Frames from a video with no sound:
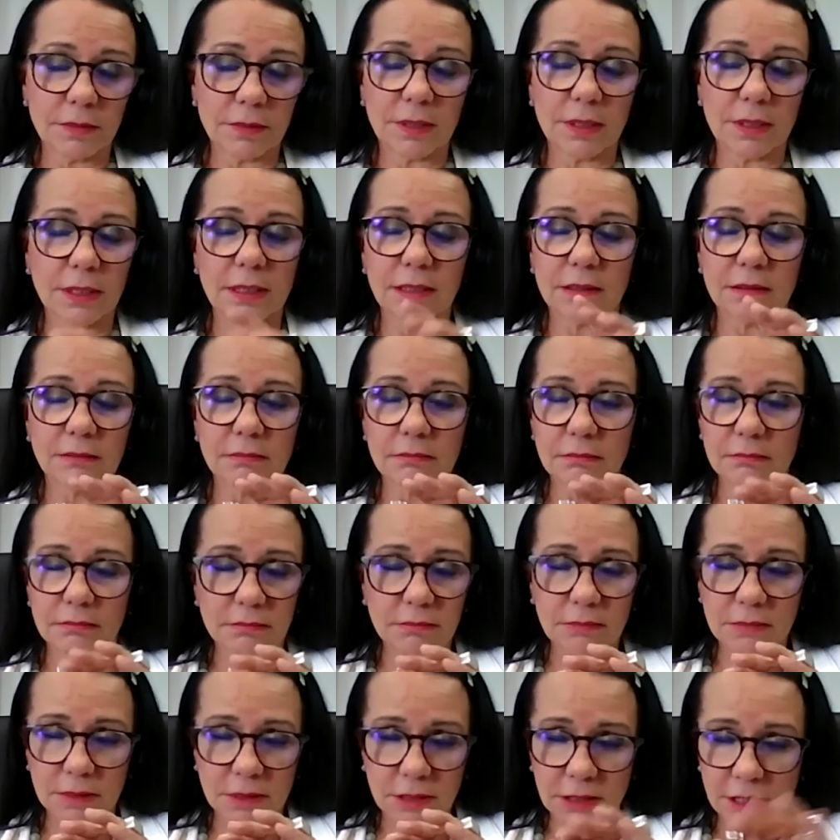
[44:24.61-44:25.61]
the
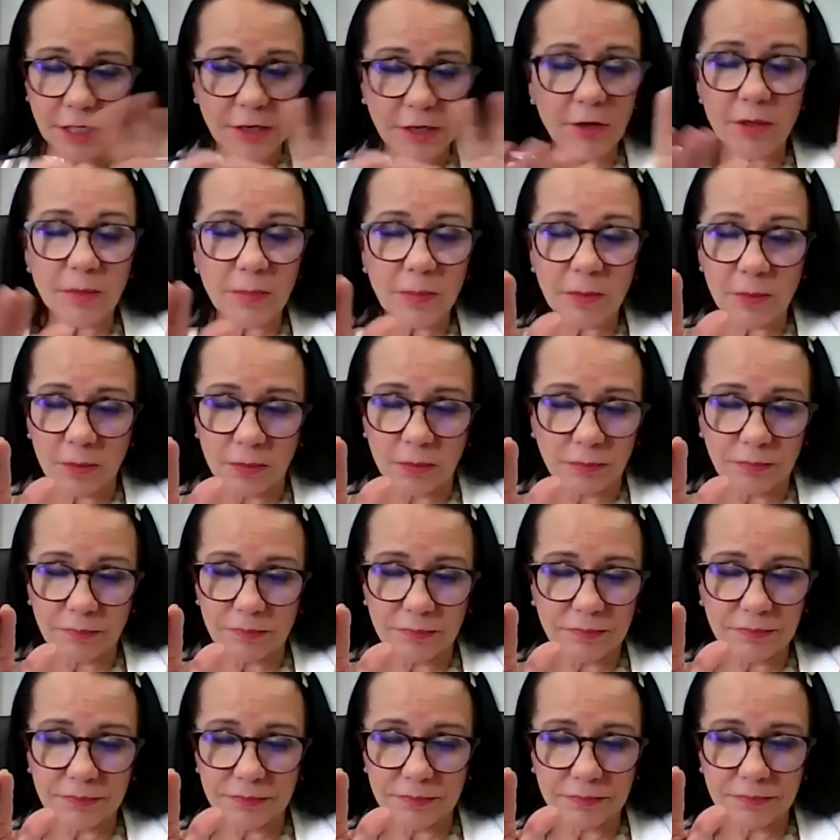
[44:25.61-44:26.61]
terrible
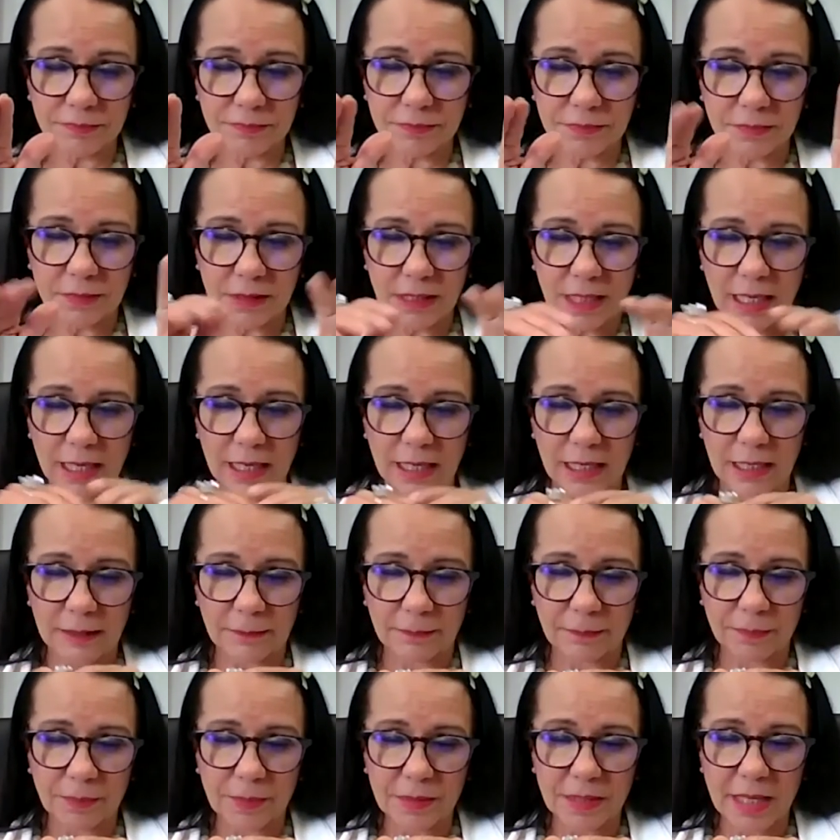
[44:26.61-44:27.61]
uh,